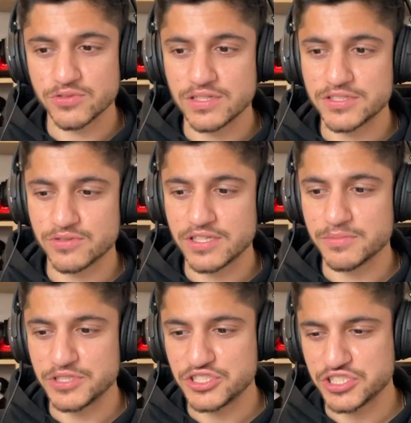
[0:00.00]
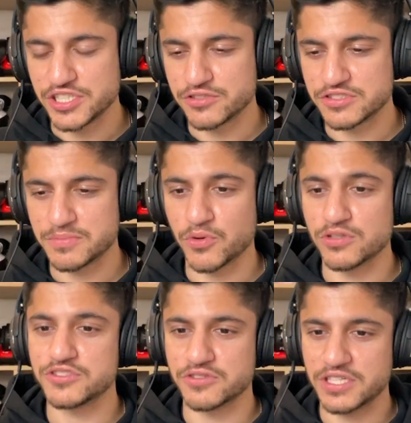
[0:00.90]
truly appreciate your support.
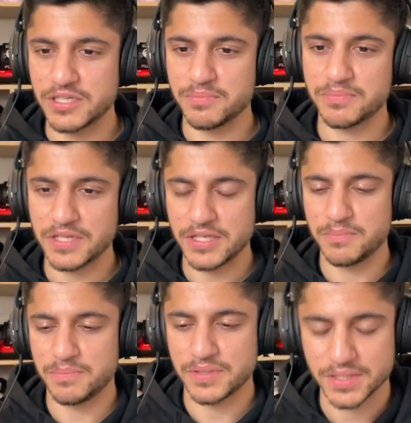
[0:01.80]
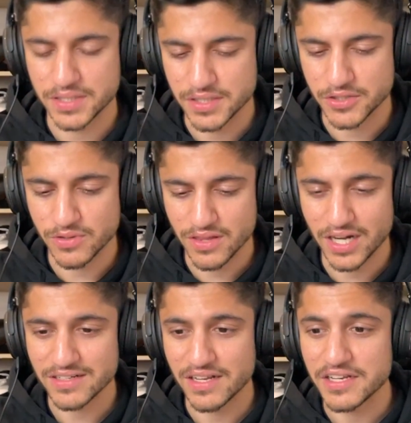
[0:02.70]
So keep doing that in
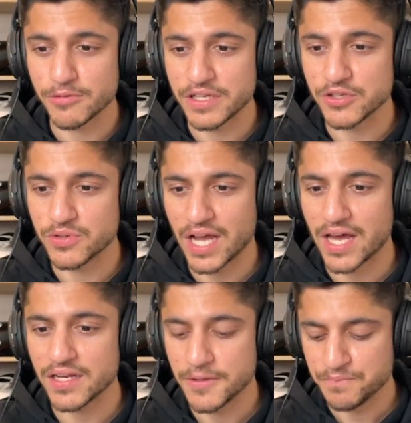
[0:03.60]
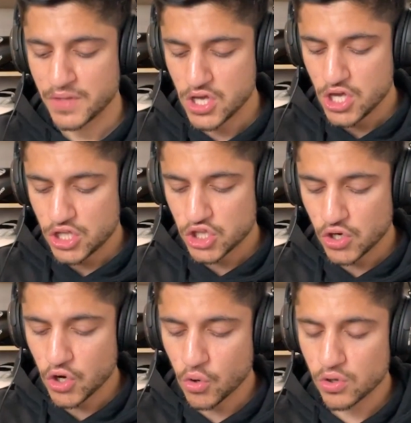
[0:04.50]
any way you can.
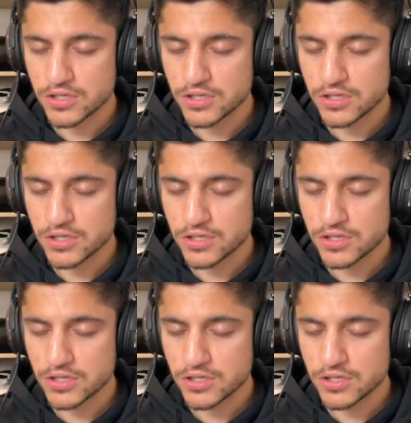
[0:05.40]
The